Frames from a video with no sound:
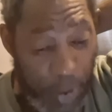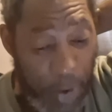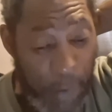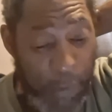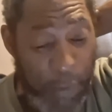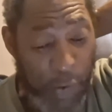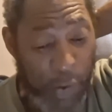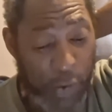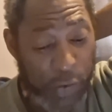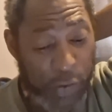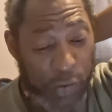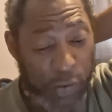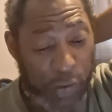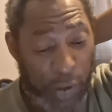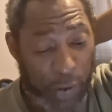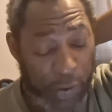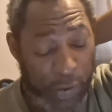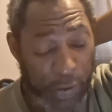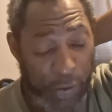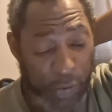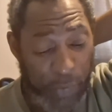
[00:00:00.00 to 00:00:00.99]
Verse
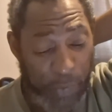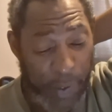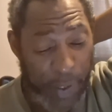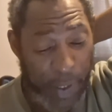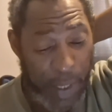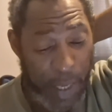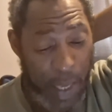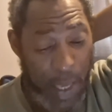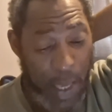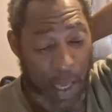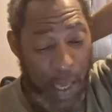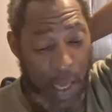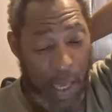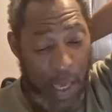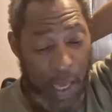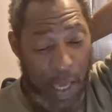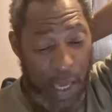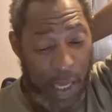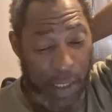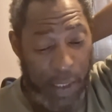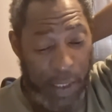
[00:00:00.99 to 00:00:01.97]
33.
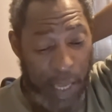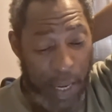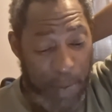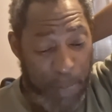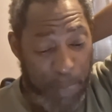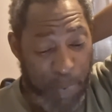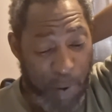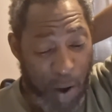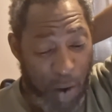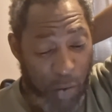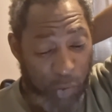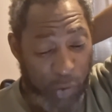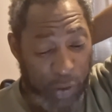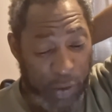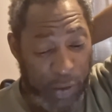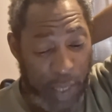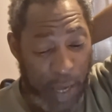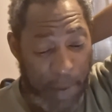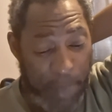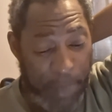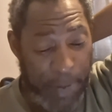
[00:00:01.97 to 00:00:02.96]
And they brought the
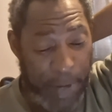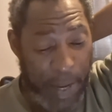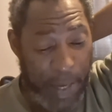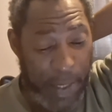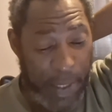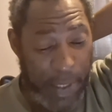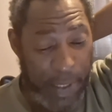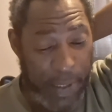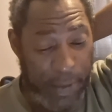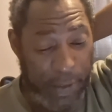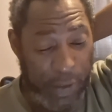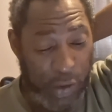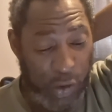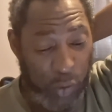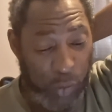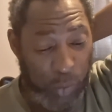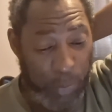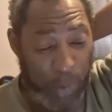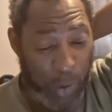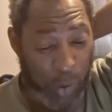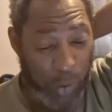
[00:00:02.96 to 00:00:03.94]
tabernacle unto
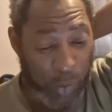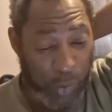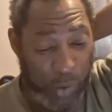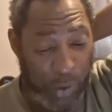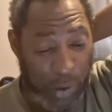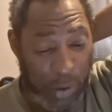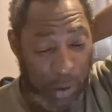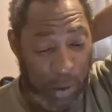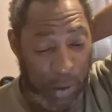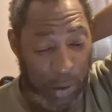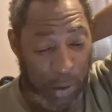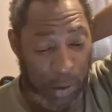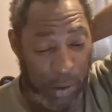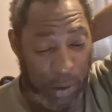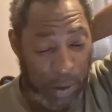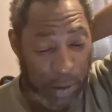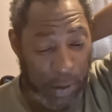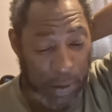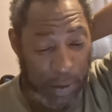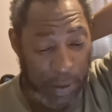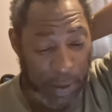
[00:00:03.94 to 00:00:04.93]
Moses,
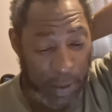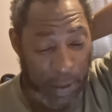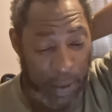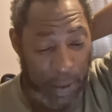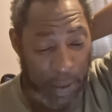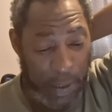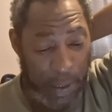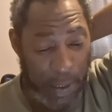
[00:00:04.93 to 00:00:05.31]
the tent,